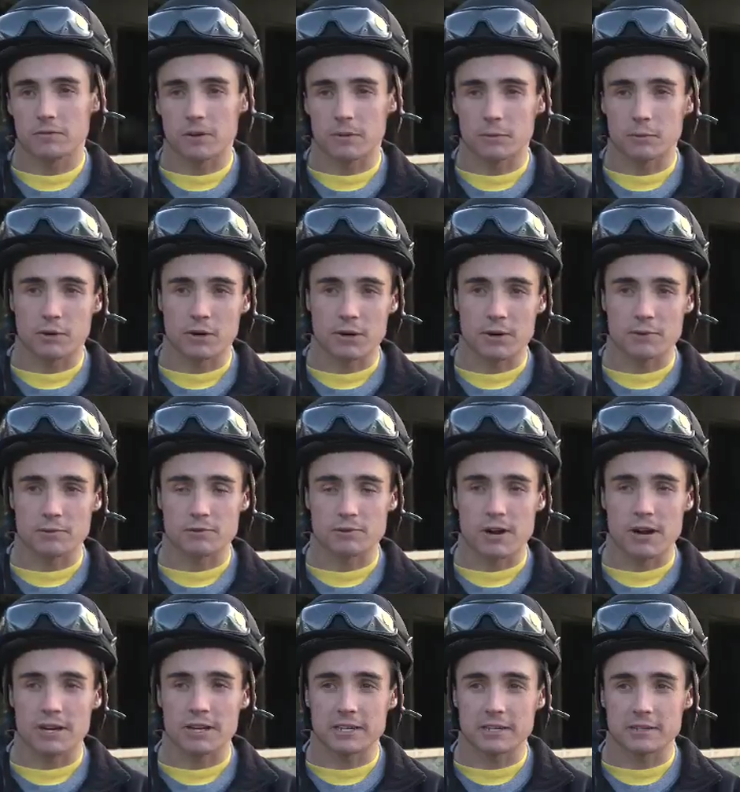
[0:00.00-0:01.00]
from when I was
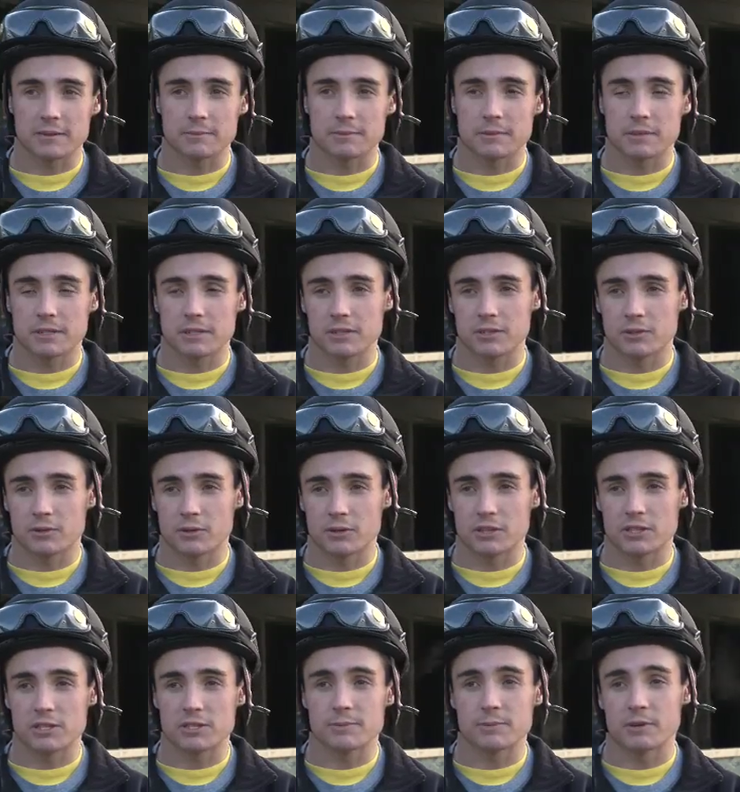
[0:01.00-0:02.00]
riding him, you know,
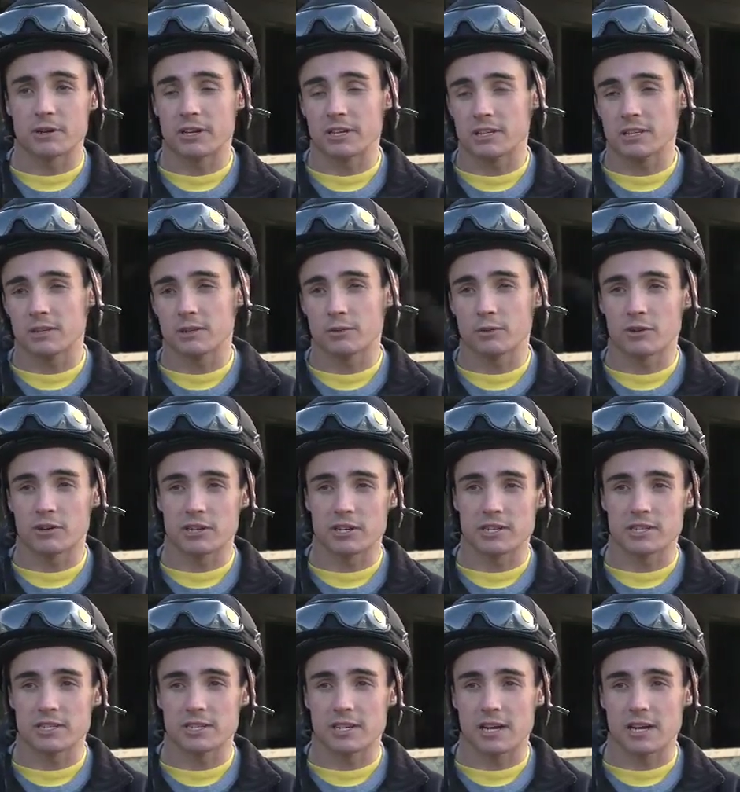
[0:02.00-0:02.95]
in the spring to where he is